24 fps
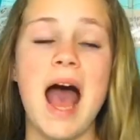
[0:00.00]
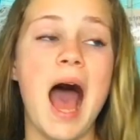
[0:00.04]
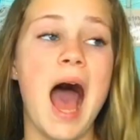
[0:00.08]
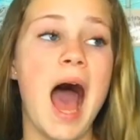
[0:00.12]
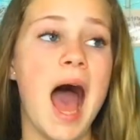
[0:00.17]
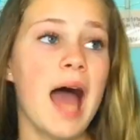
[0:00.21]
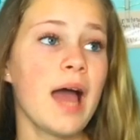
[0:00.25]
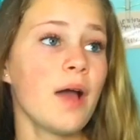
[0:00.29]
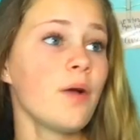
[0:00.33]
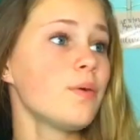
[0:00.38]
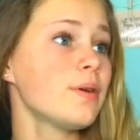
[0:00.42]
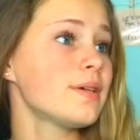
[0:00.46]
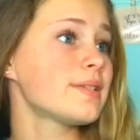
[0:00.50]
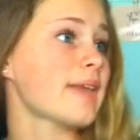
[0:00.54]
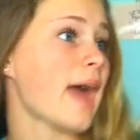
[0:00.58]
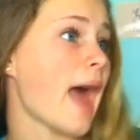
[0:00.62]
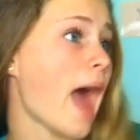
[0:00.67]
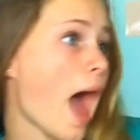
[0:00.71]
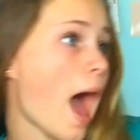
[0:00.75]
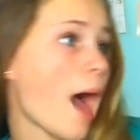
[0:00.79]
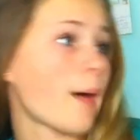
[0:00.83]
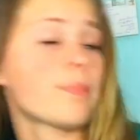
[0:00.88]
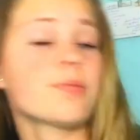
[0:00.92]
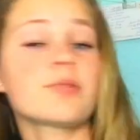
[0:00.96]
I was
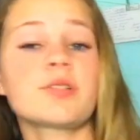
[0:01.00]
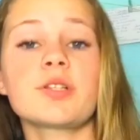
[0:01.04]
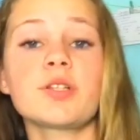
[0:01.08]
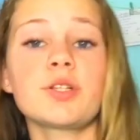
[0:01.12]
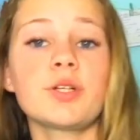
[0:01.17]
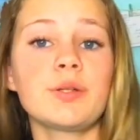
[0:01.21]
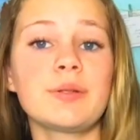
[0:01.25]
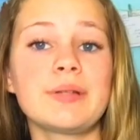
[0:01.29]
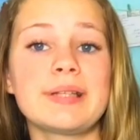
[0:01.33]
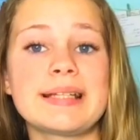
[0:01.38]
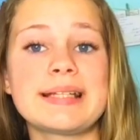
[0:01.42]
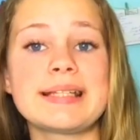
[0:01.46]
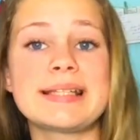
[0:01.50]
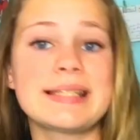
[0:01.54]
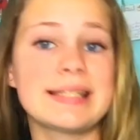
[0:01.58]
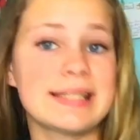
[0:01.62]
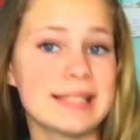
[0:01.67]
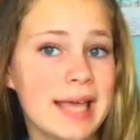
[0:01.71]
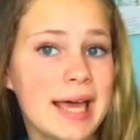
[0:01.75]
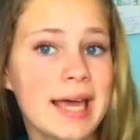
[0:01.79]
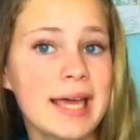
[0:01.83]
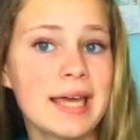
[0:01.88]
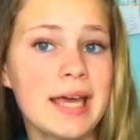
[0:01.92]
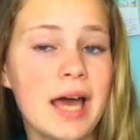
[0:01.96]
absolutely
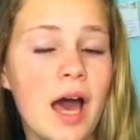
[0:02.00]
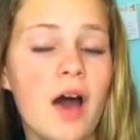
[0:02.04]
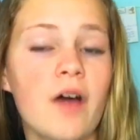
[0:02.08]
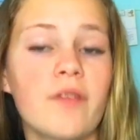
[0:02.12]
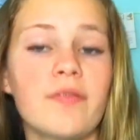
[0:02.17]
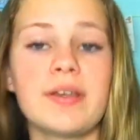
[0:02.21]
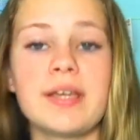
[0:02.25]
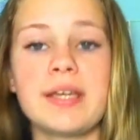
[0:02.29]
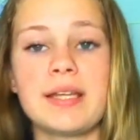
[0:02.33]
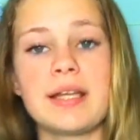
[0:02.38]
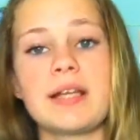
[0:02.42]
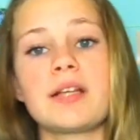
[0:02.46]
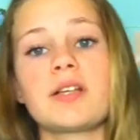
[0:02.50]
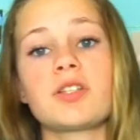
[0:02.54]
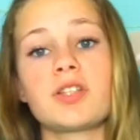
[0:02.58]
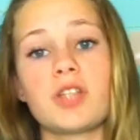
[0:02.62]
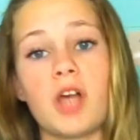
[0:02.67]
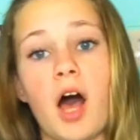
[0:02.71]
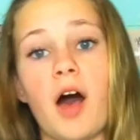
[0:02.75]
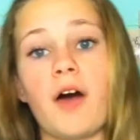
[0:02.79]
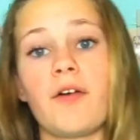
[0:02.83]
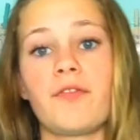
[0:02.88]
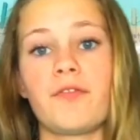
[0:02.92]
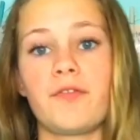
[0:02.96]
sick of eating
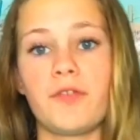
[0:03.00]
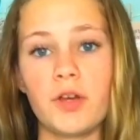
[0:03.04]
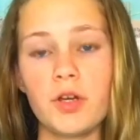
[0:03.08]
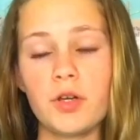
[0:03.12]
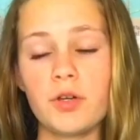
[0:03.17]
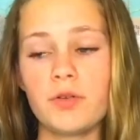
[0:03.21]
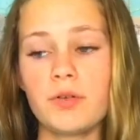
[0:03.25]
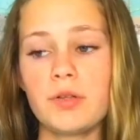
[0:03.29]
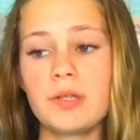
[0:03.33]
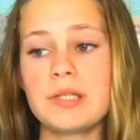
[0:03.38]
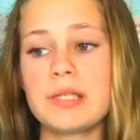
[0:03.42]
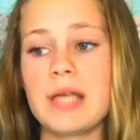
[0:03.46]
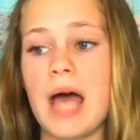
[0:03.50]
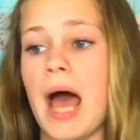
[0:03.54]
soft foods.